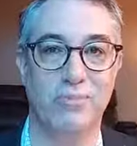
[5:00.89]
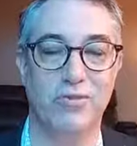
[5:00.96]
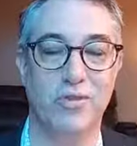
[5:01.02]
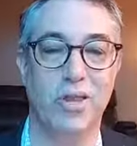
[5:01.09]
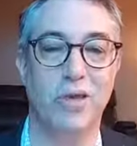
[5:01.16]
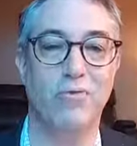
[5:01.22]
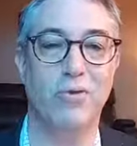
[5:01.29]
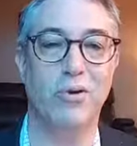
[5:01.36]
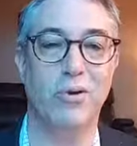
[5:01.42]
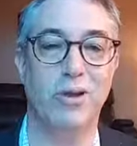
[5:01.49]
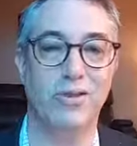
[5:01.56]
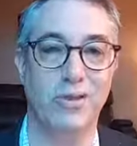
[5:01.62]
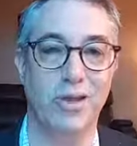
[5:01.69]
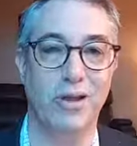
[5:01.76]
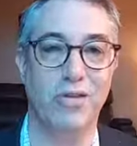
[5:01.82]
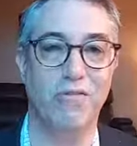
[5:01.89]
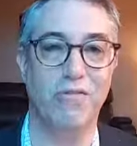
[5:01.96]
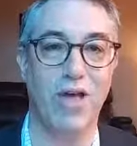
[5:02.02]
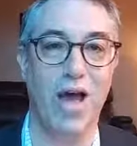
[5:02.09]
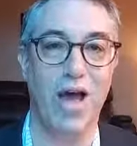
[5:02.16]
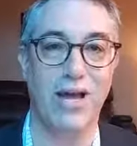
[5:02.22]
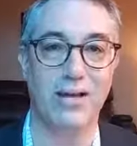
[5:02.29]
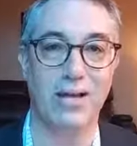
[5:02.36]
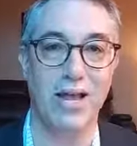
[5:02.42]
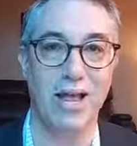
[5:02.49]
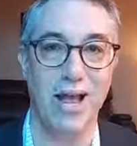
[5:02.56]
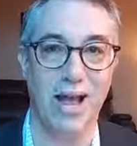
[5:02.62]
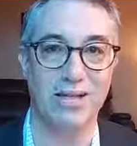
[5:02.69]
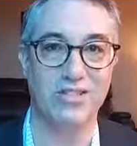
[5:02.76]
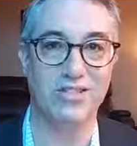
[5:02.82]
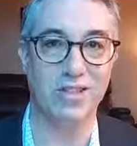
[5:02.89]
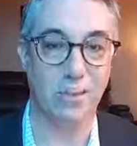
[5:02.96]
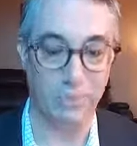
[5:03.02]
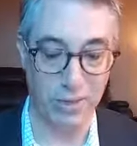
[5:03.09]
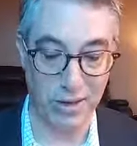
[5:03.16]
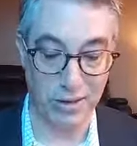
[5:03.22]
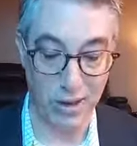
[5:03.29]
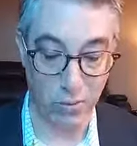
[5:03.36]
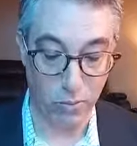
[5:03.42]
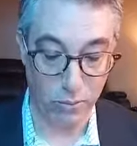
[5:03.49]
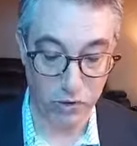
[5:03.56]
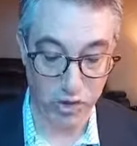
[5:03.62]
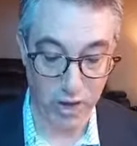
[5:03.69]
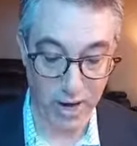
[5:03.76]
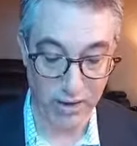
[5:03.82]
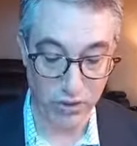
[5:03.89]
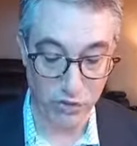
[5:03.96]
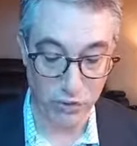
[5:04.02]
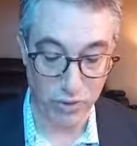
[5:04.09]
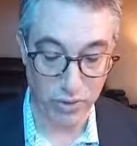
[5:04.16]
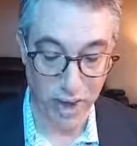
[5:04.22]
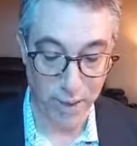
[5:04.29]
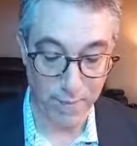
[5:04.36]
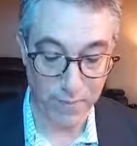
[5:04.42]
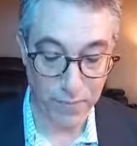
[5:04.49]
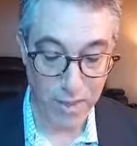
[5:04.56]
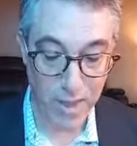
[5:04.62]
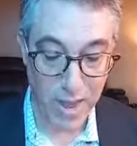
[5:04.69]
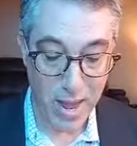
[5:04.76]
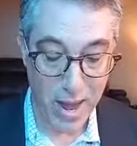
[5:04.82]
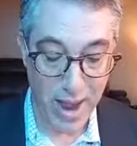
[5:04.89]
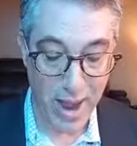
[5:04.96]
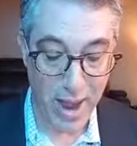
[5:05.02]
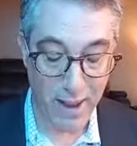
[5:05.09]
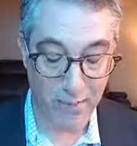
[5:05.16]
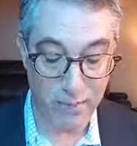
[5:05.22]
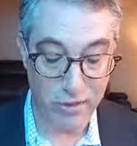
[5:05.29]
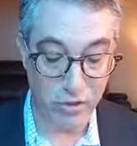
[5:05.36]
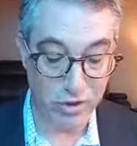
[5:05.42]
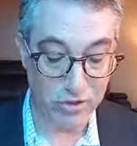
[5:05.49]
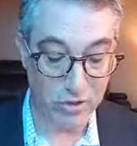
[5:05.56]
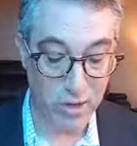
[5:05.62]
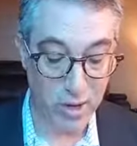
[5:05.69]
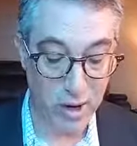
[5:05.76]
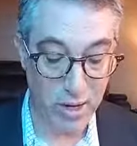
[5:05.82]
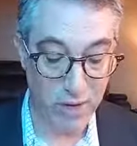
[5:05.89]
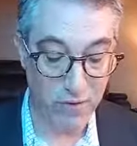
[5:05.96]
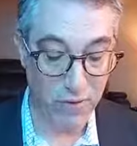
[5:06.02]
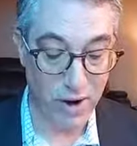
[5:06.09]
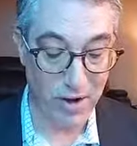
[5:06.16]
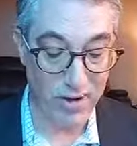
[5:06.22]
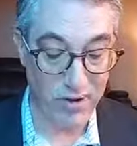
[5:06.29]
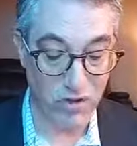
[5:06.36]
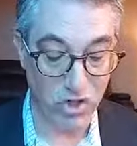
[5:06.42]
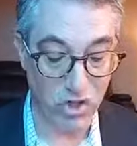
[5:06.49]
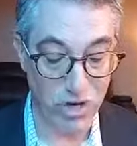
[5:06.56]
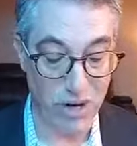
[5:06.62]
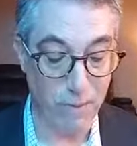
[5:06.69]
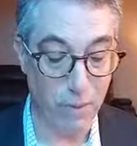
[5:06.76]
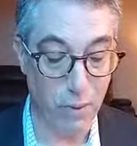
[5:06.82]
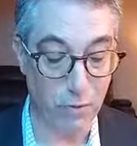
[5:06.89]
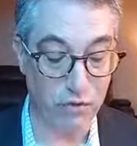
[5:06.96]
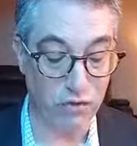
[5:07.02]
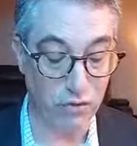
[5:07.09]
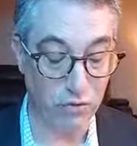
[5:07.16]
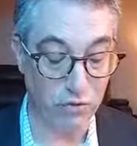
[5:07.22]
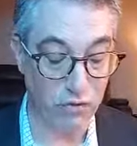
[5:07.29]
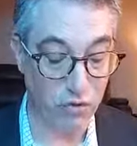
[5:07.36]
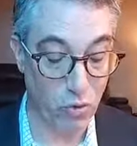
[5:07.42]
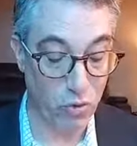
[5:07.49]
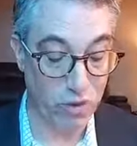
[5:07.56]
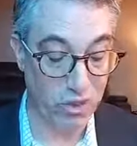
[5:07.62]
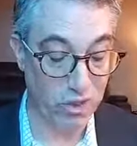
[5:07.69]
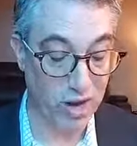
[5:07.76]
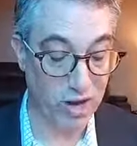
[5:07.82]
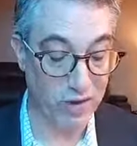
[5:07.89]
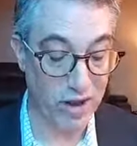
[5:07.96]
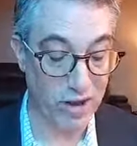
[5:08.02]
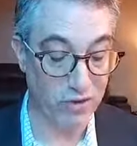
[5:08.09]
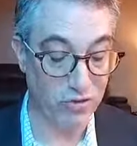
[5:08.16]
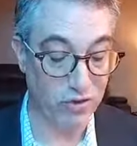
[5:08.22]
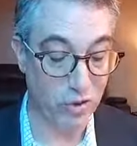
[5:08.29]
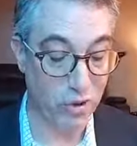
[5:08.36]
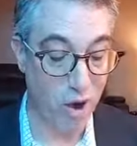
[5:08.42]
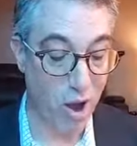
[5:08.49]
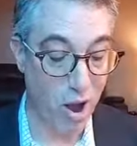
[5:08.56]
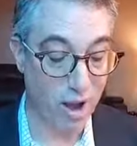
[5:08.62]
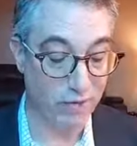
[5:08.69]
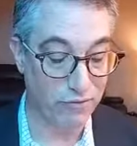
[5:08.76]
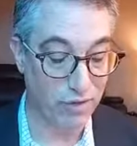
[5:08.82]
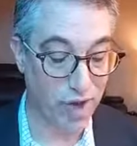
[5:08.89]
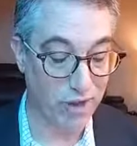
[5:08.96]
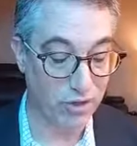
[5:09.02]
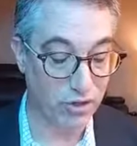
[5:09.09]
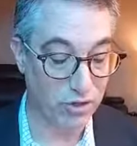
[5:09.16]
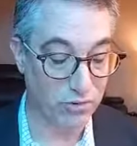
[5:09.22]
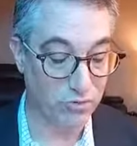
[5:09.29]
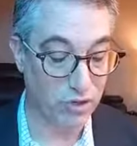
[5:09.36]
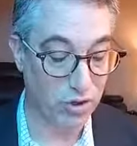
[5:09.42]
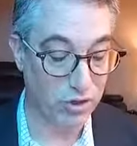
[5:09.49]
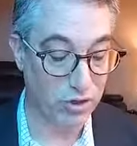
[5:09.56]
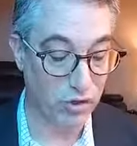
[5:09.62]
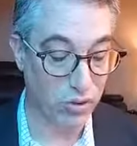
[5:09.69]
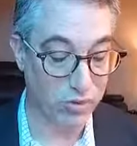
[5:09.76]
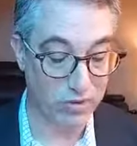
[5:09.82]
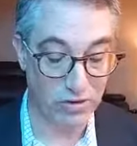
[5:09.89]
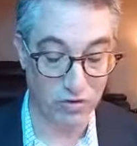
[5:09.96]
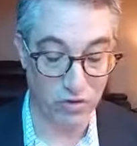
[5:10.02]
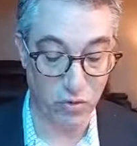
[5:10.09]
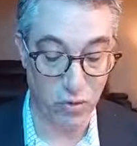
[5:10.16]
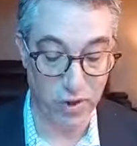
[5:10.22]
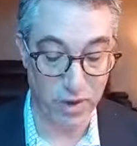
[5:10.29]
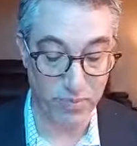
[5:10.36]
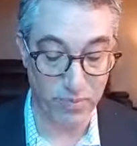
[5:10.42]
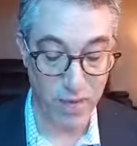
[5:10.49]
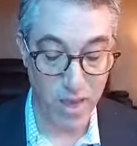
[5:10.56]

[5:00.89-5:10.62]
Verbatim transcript: Do they really think of that as something that will change for them? And mission to innovate cheap personal storage containers that are high fashion, functional, and discreet.